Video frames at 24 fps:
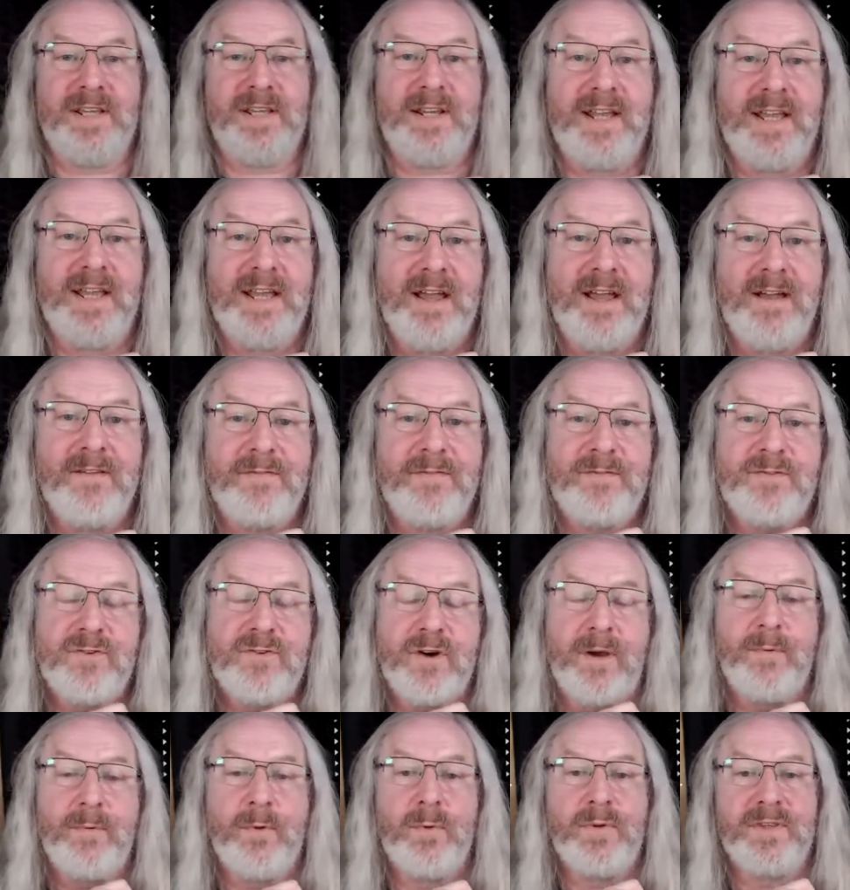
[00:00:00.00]
that they have
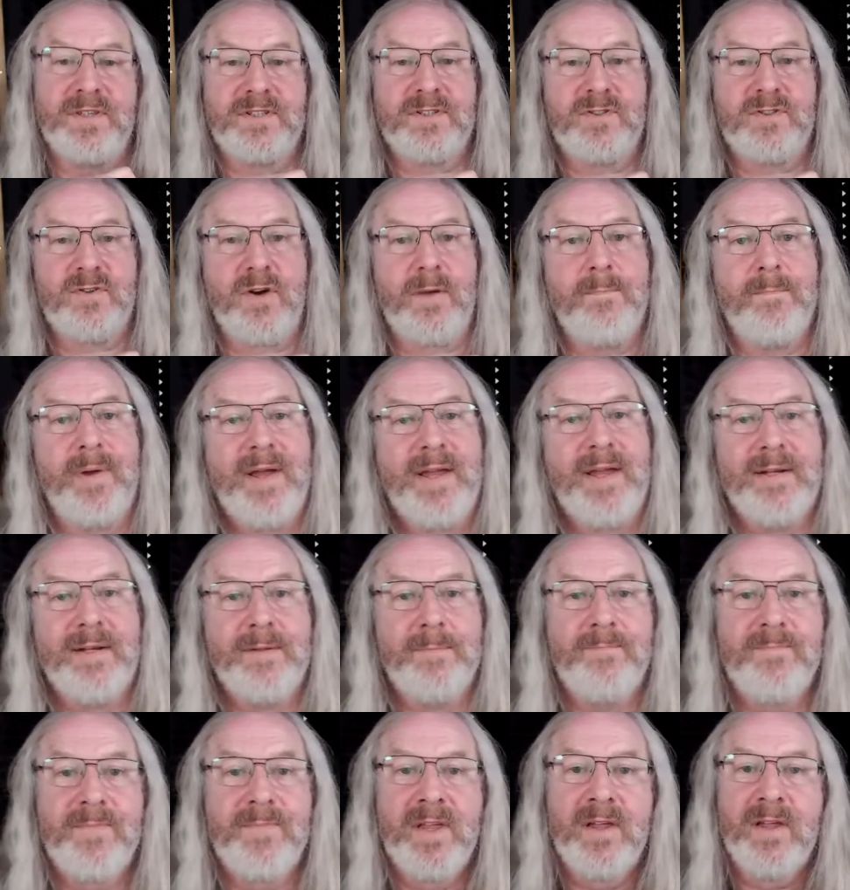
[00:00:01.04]
trouble with the strum
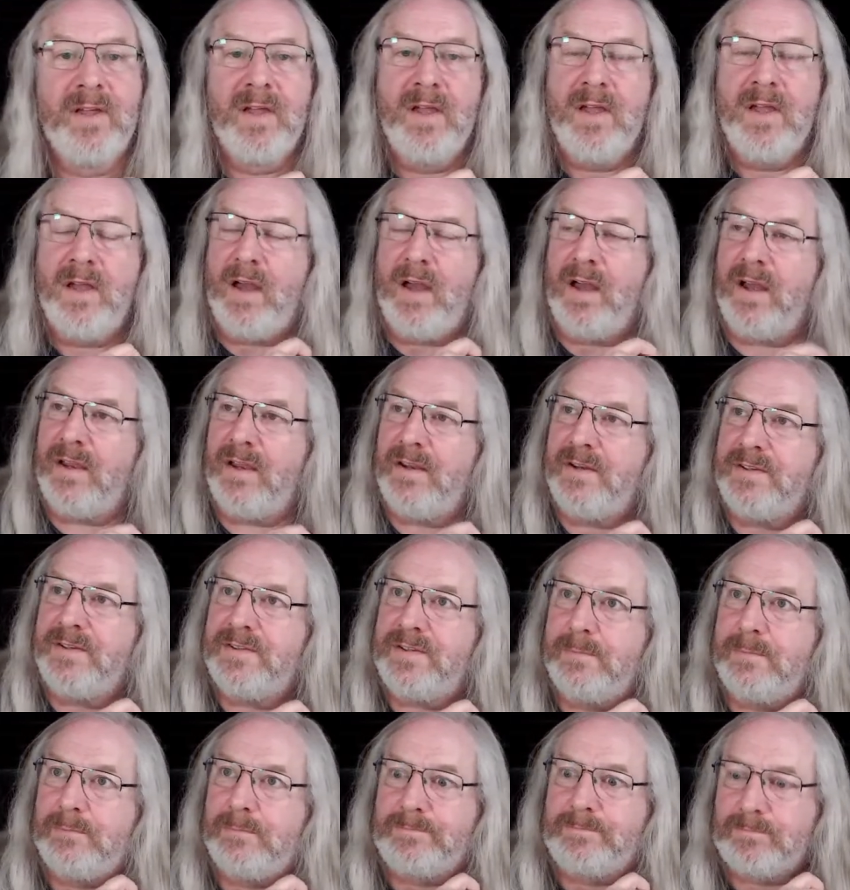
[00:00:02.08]
pattern, and